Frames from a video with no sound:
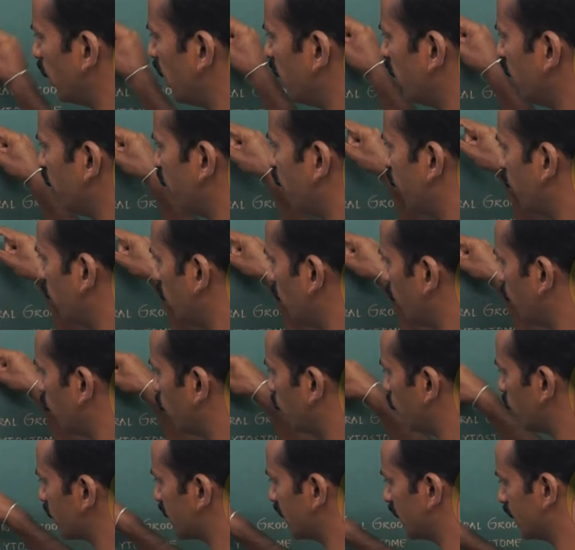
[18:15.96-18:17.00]
the food
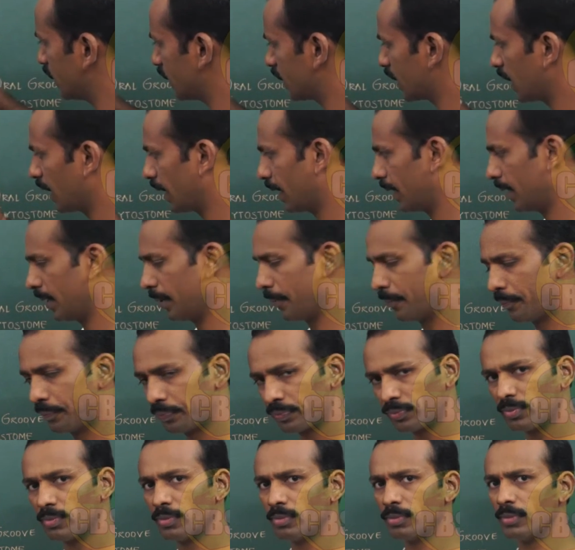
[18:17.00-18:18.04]
moves inside?
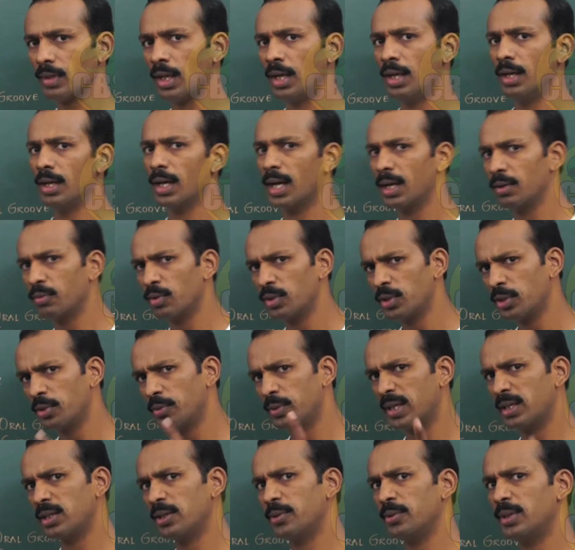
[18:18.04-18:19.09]
I want
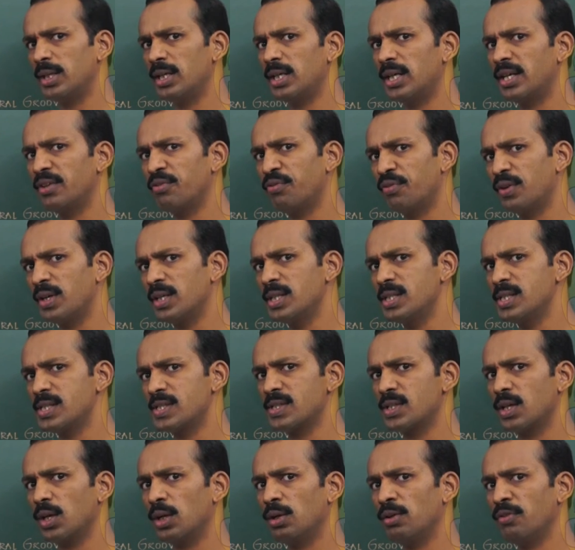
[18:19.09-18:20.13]
to tell you the
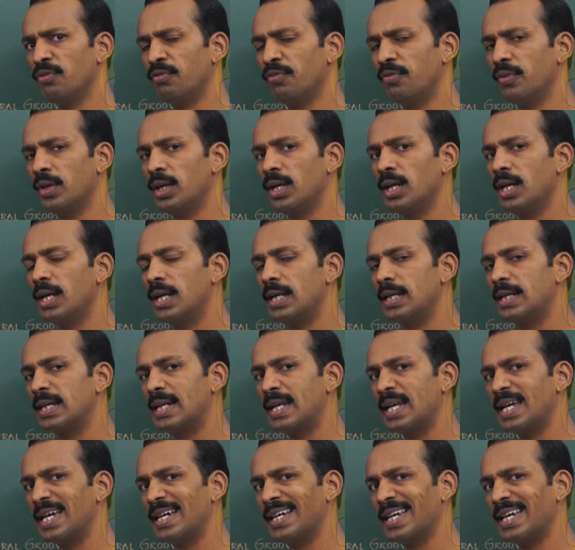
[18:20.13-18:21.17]
difference of
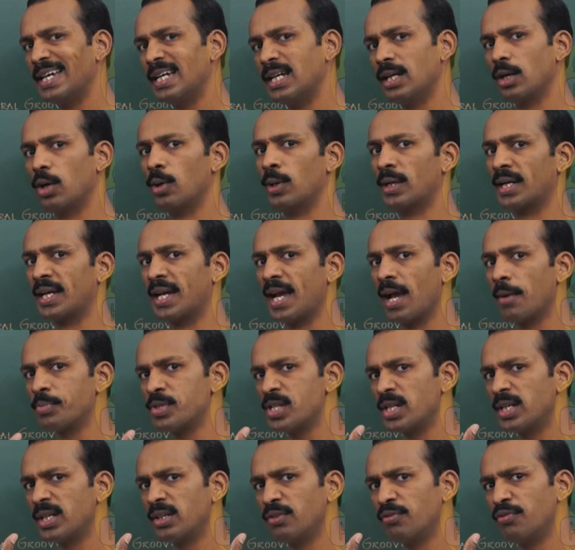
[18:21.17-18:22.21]
taking or
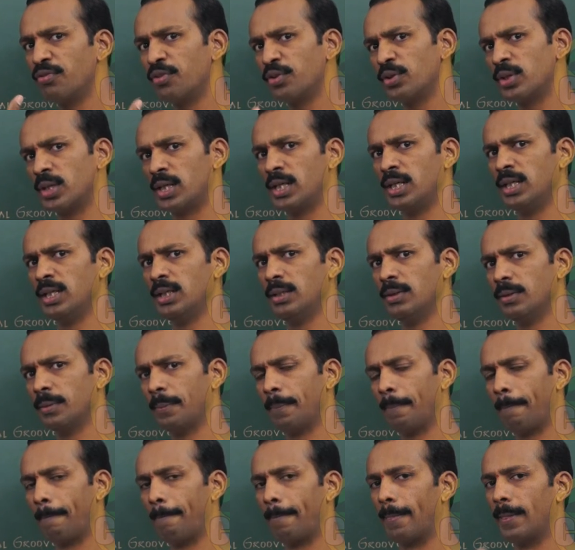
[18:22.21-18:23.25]
capturing food
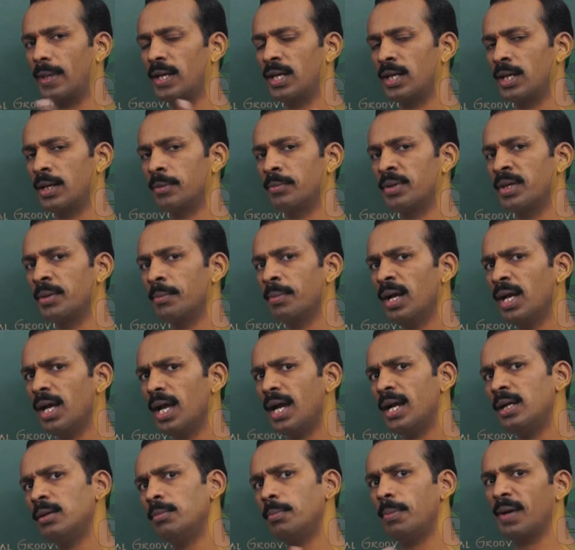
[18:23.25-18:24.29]
in
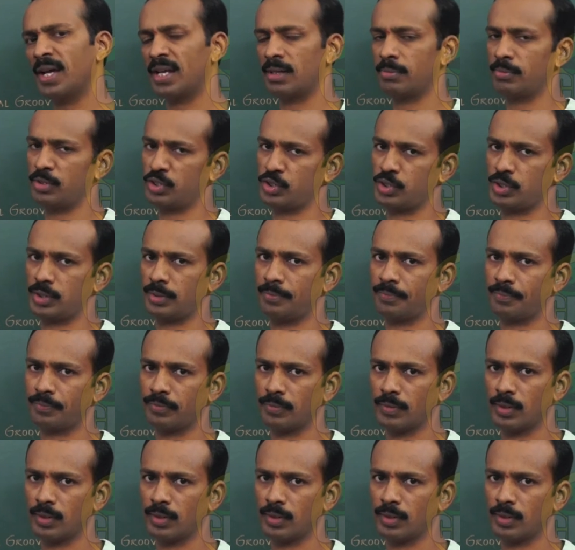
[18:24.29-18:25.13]
amoeba and paramecium.